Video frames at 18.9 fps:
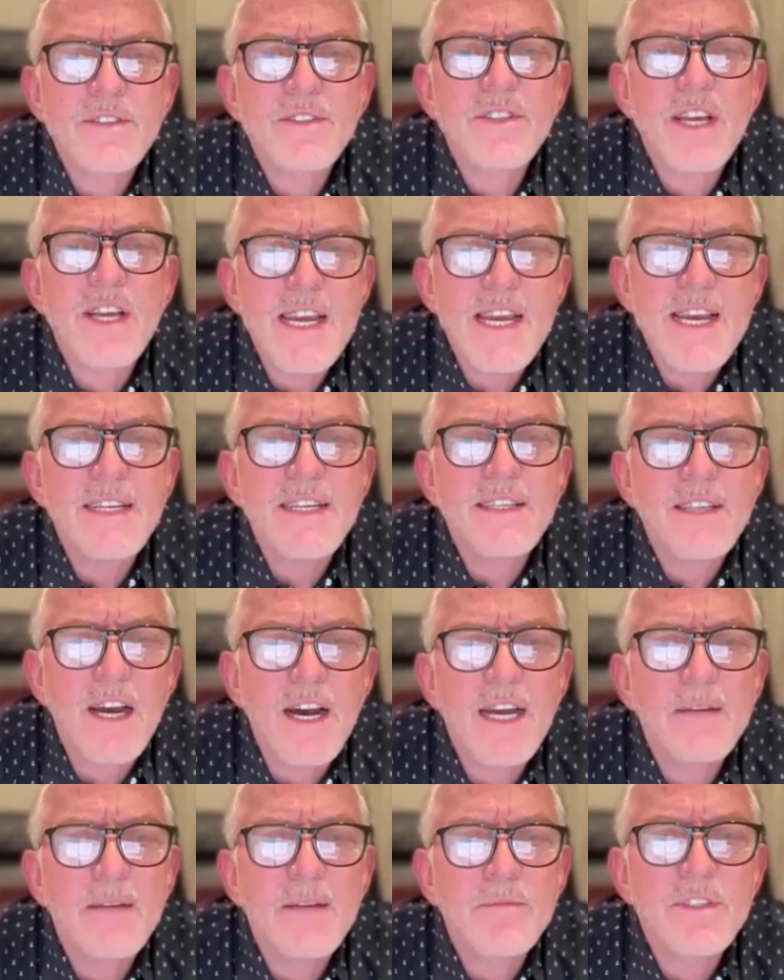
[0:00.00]
say at
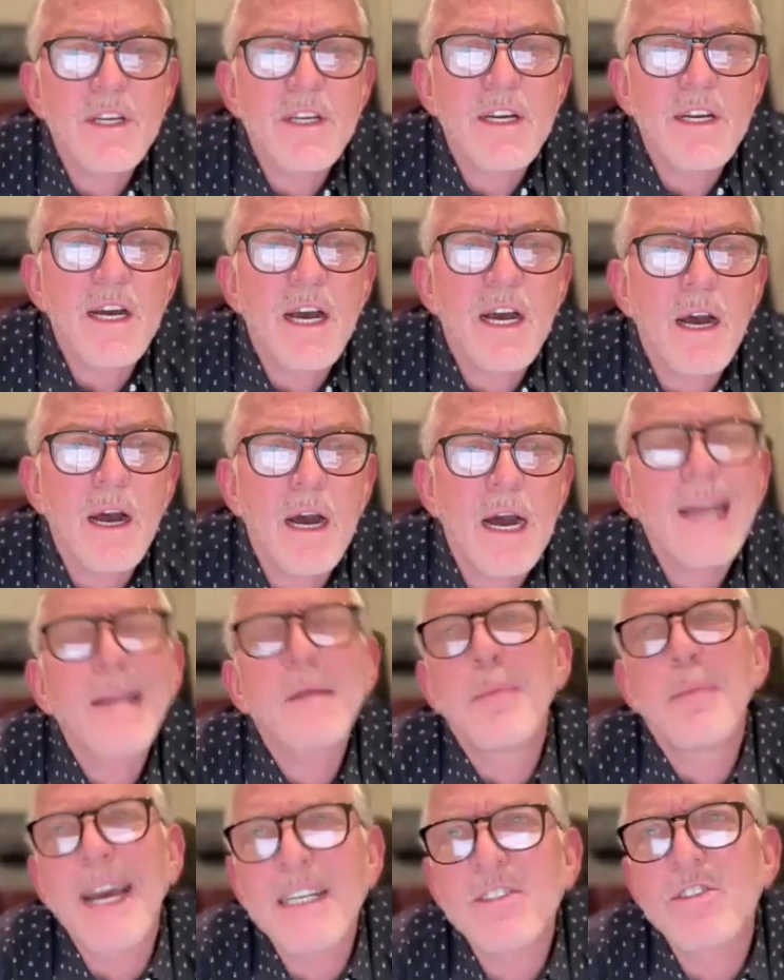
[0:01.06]
times, I
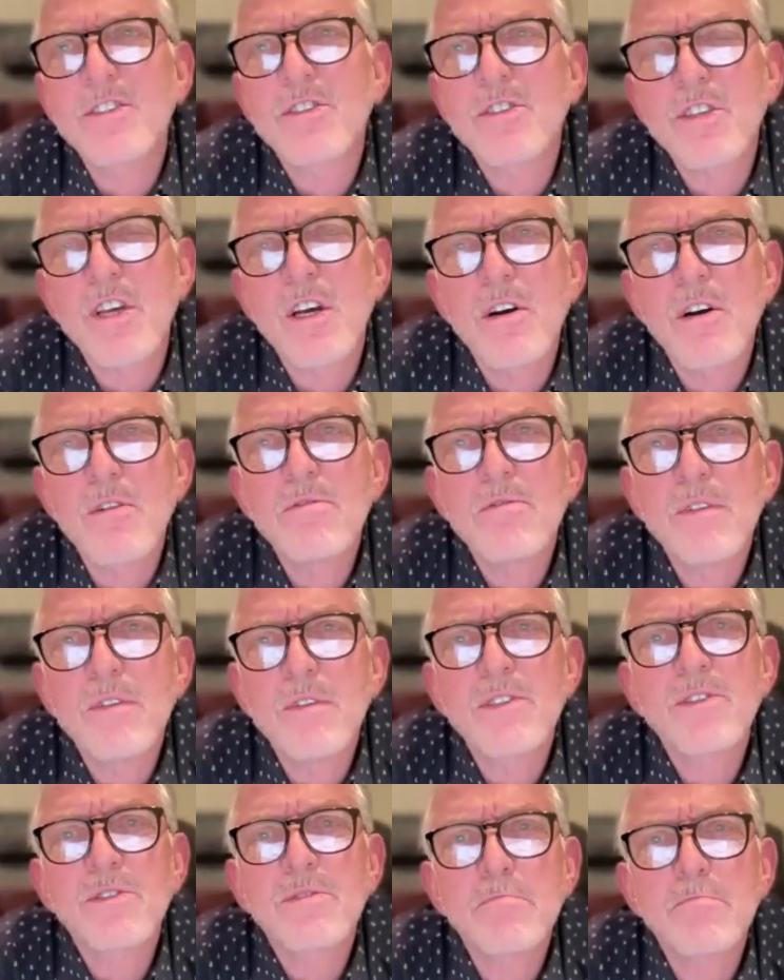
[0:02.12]
imagine so,
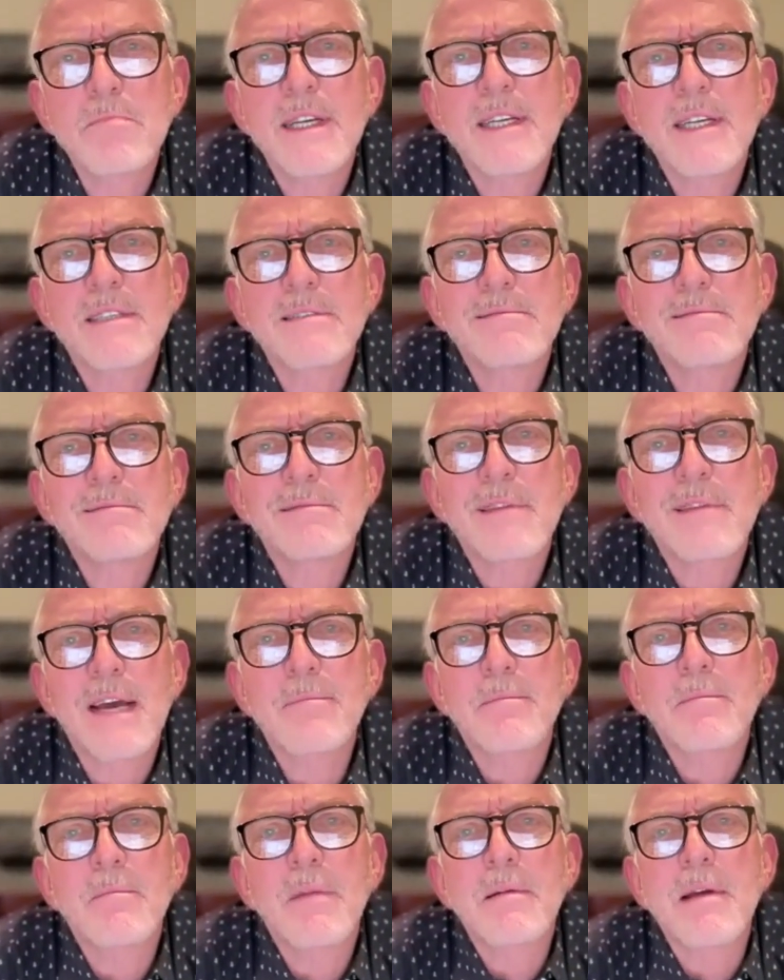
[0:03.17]
which meant
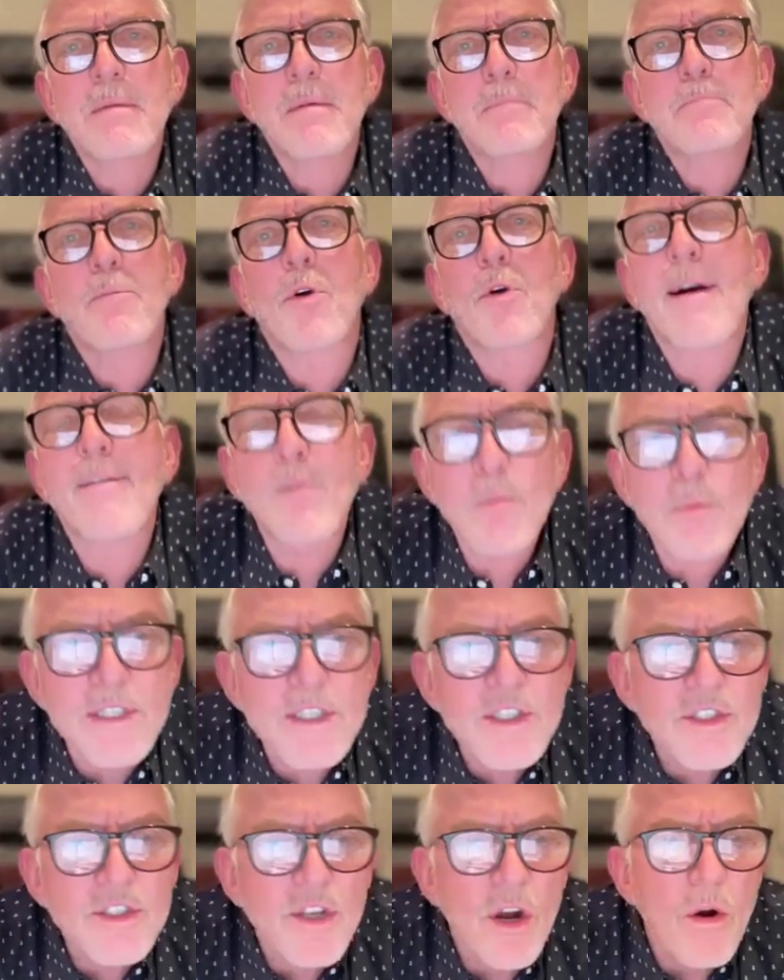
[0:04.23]

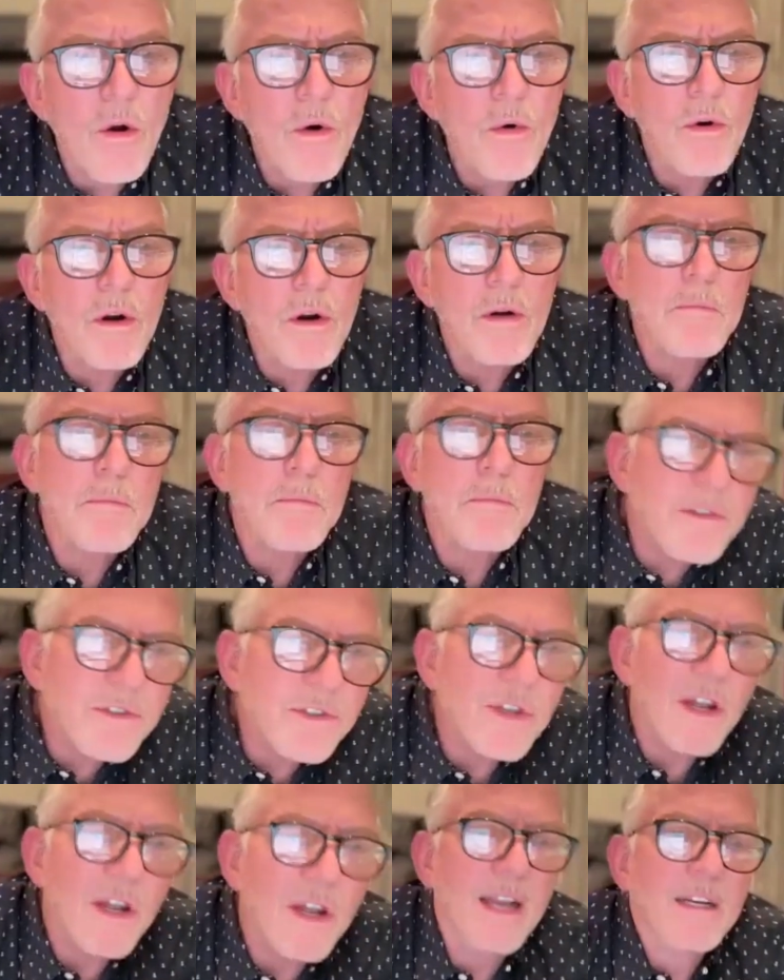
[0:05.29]
probably so or
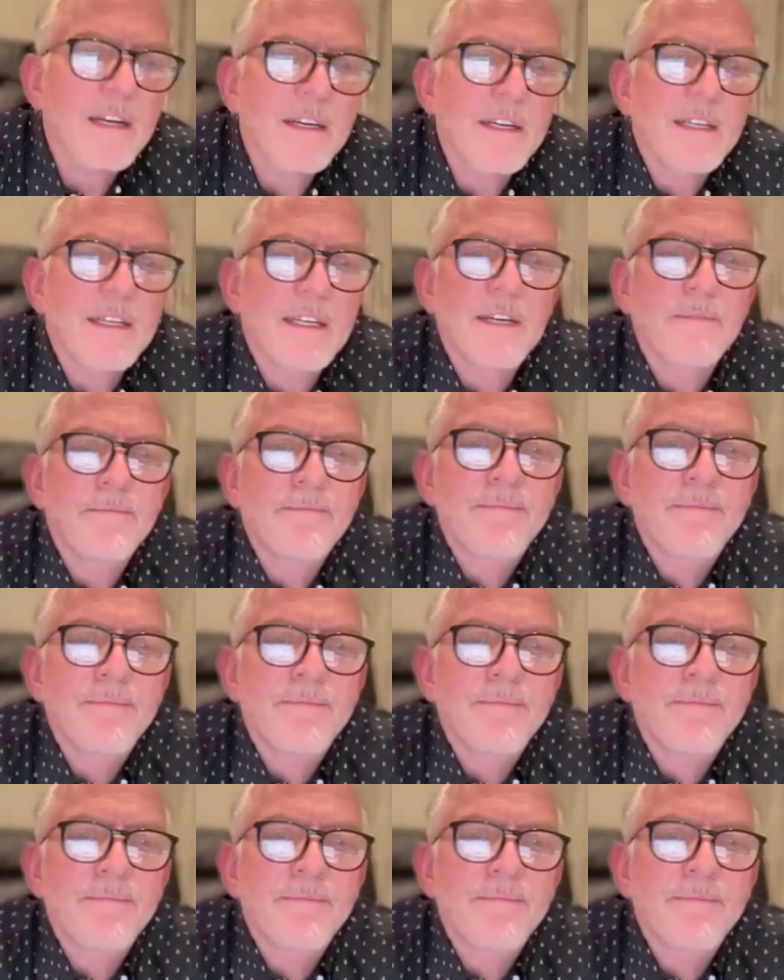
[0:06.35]
most likely.